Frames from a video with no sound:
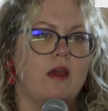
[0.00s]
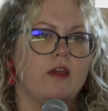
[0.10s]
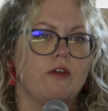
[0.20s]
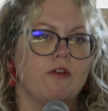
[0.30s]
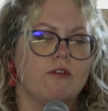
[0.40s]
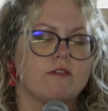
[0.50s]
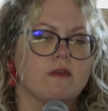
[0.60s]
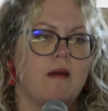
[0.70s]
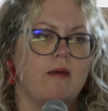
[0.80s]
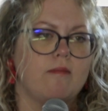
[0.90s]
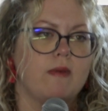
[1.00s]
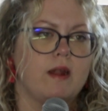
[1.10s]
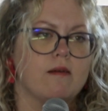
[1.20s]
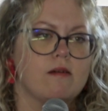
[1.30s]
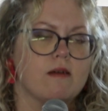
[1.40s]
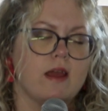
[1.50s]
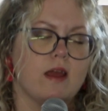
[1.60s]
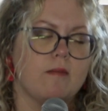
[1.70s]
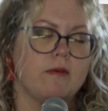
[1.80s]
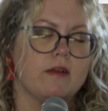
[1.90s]
use medical
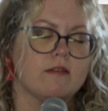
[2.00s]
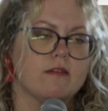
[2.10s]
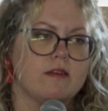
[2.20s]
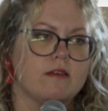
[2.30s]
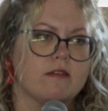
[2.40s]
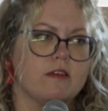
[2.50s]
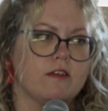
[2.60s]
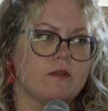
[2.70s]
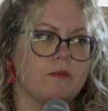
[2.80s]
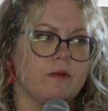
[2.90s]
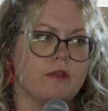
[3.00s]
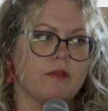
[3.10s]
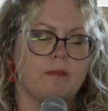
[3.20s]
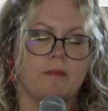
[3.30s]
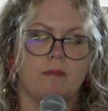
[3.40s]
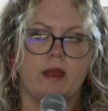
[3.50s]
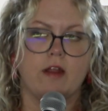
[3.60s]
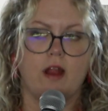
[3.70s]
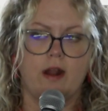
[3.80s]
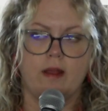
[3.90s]
cannabis to assist with my
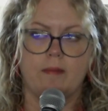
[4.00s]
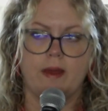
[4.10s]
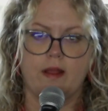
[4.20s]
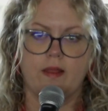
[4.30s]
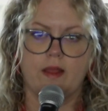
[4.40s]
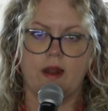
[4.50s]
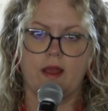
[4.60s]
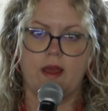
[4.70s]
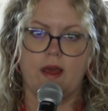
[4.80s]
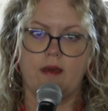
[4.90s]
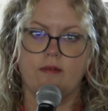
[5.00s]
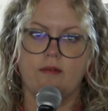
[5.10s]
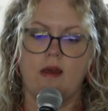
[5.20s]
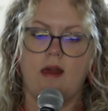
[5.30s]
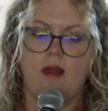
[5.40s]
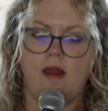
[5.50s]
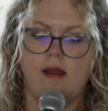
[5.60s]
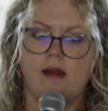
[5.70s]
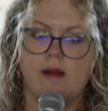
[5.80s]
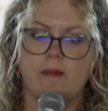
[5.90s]
chronic pain that I have.
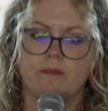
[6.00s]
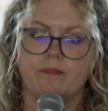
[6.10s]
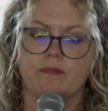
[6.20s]
And